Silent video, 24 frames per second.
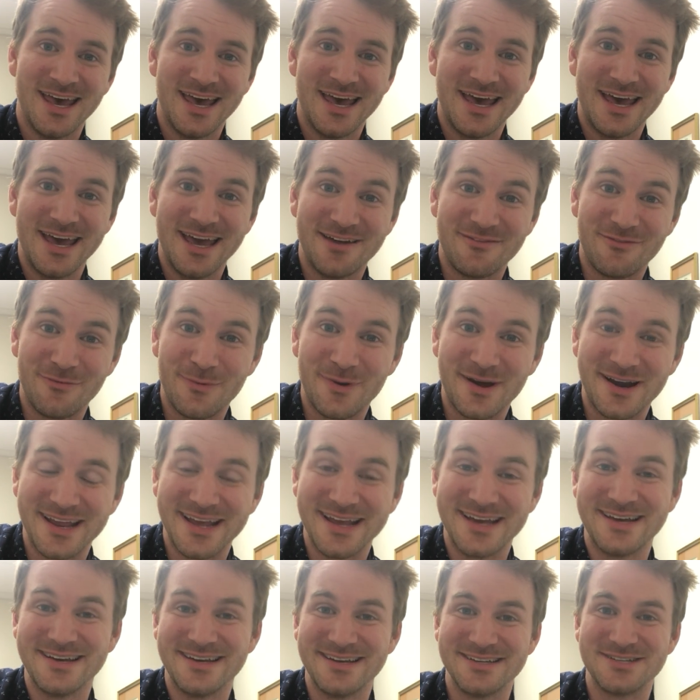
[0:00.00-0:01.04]
Hey
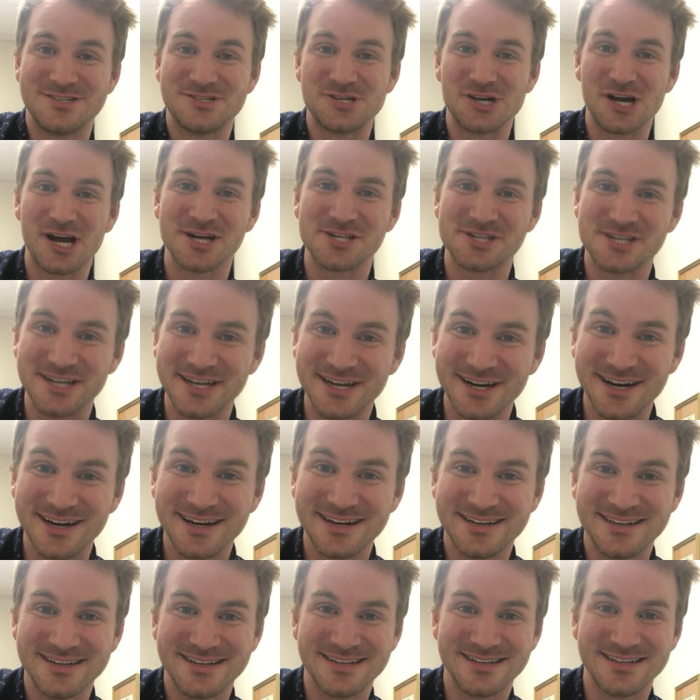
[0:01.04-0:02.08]
everybody, it's Josh
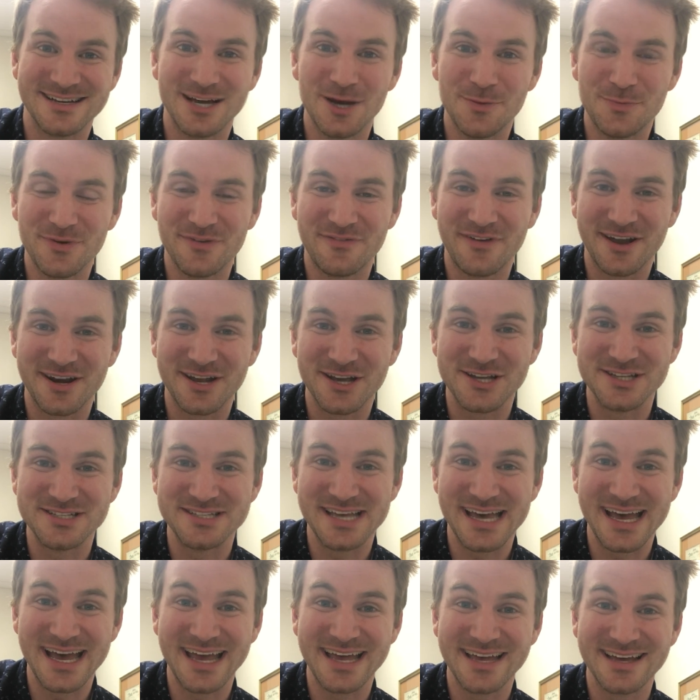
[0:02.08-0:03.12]
here. I hope you've had a good
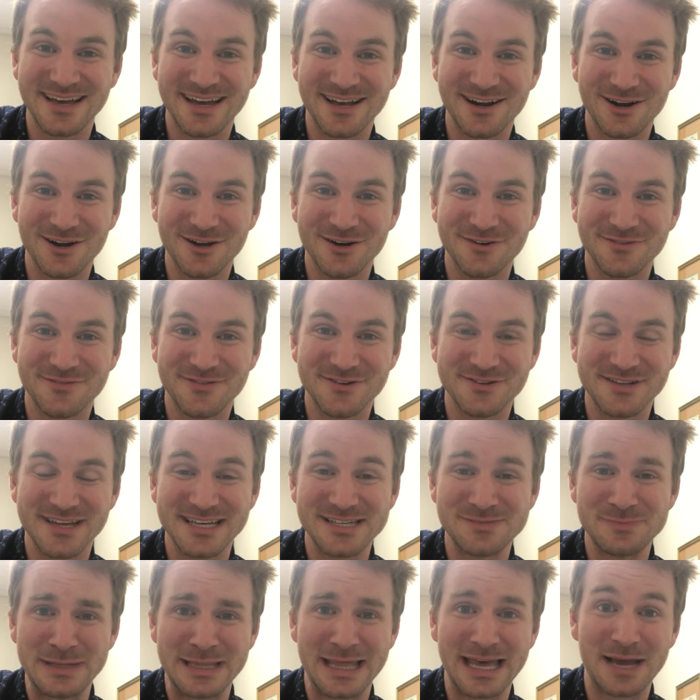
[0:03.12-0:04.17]
day. I don't know if your
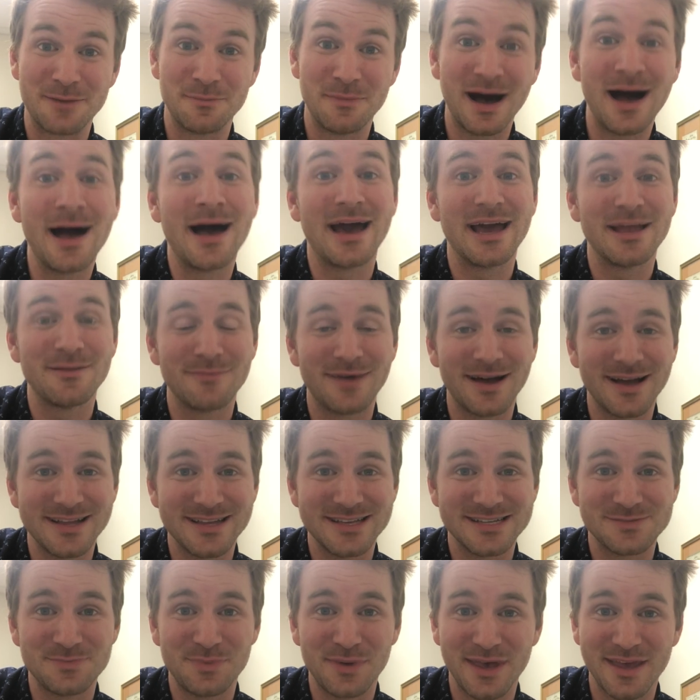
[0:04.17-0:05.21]
day's been like mine. Mine
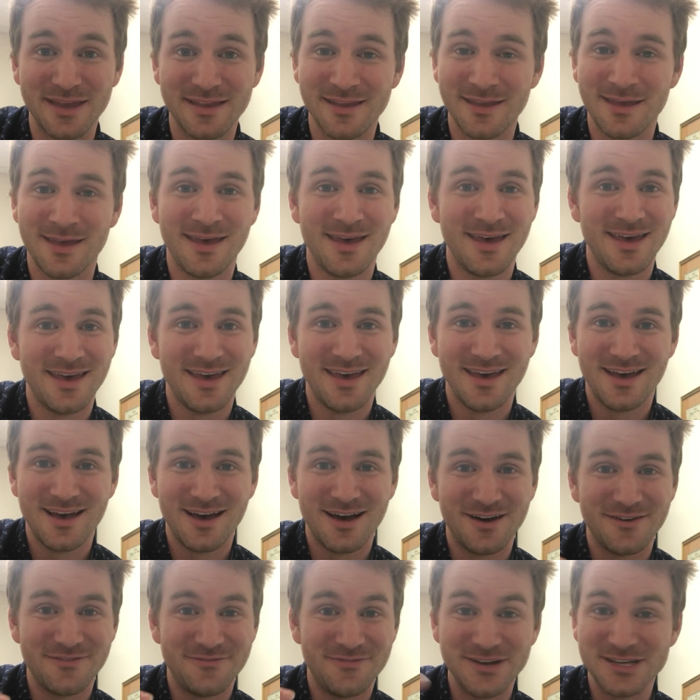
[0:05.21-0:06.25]
has been
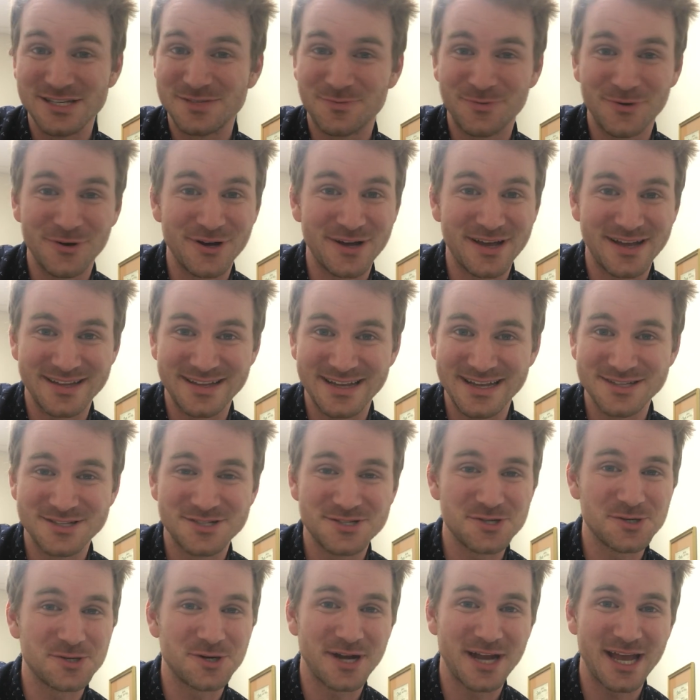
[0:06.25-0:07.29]
Facebook and
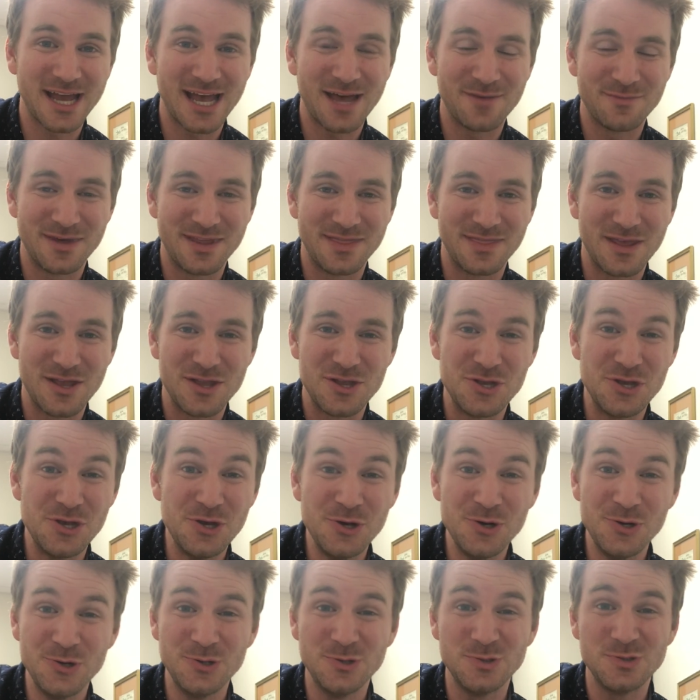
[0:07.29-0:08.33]
Instagram and the
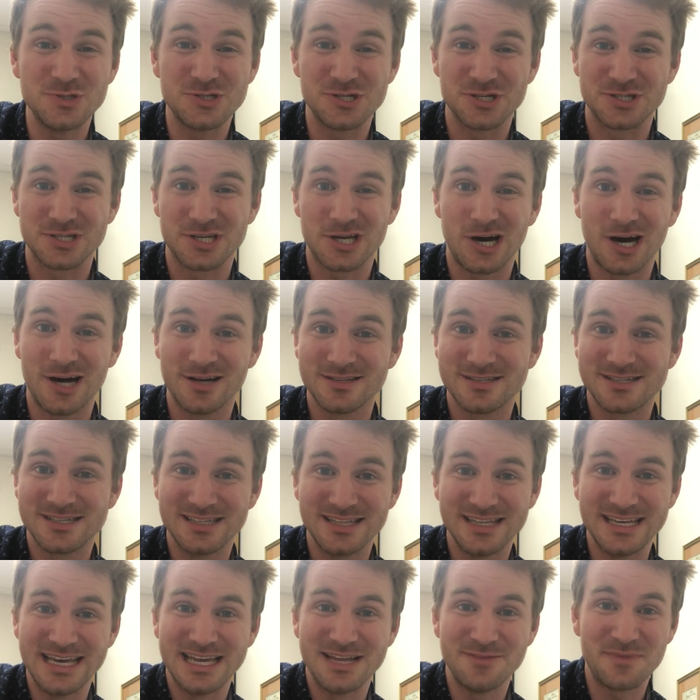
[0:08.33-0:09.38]
news just
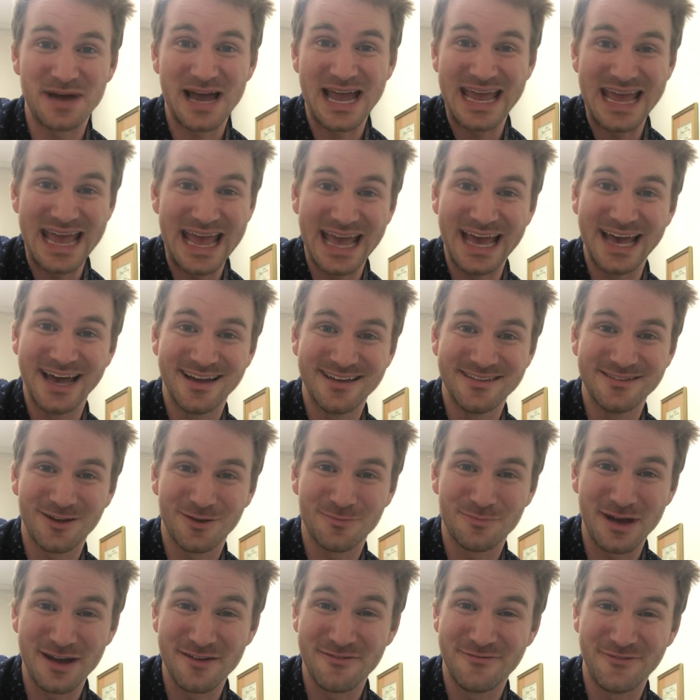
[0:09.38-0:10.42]
constantly in my hand
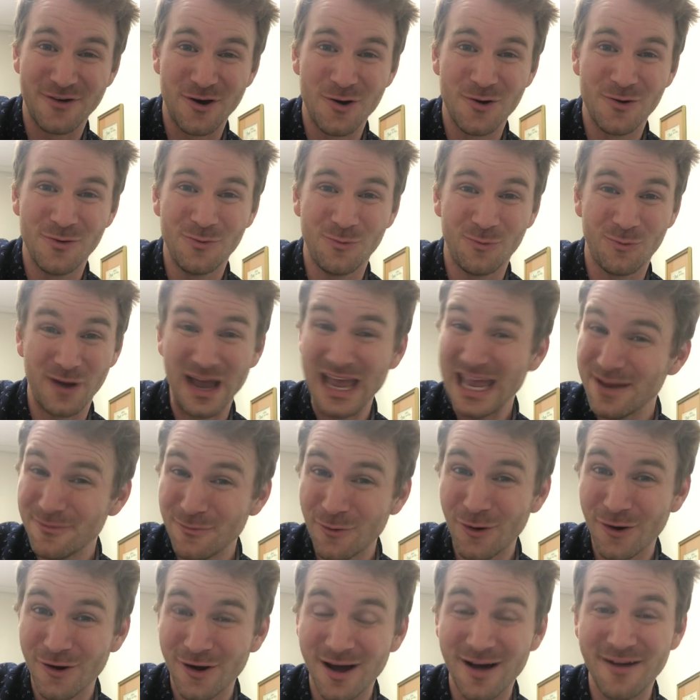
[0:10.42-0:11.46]
on my phone way
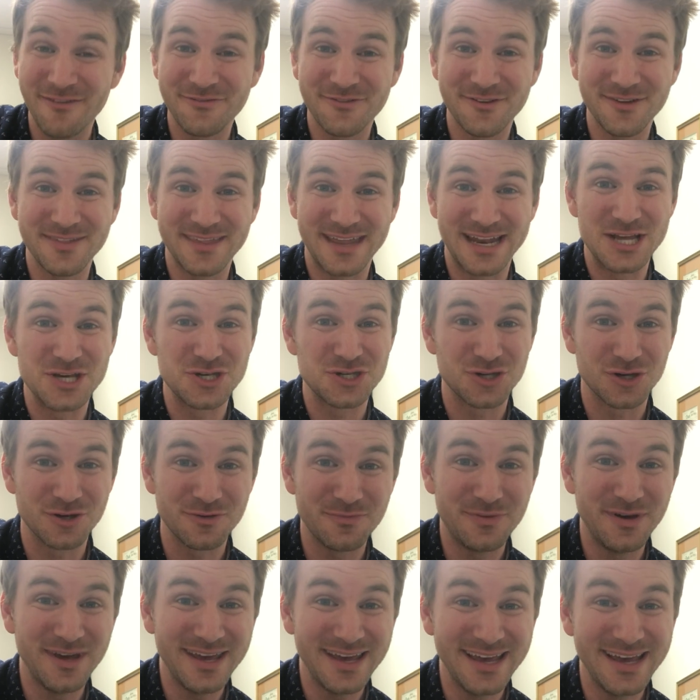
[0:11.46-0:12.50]
more often than it
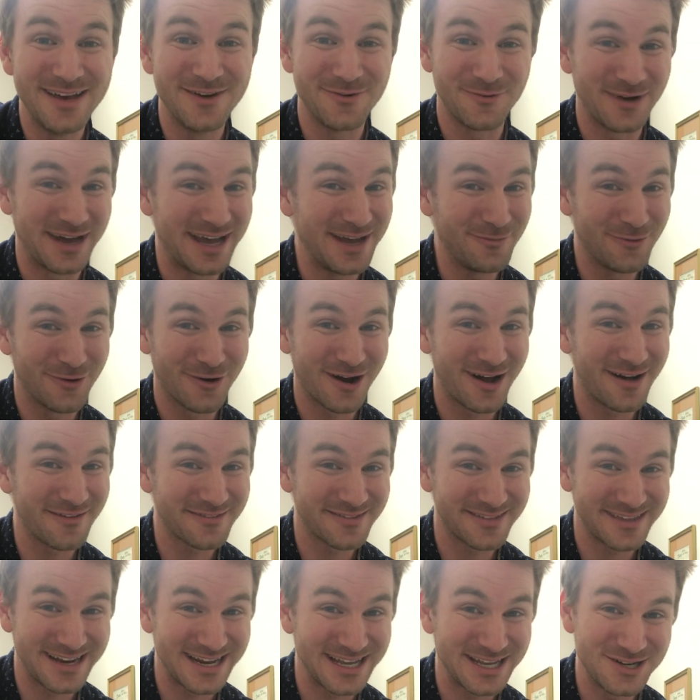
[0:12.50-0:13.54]
should be, way more
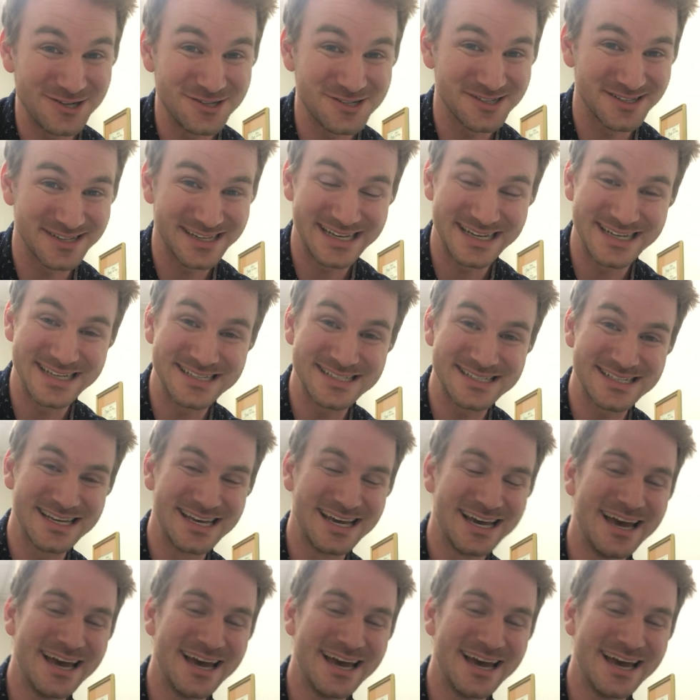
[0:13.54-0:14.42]
often than it usually is.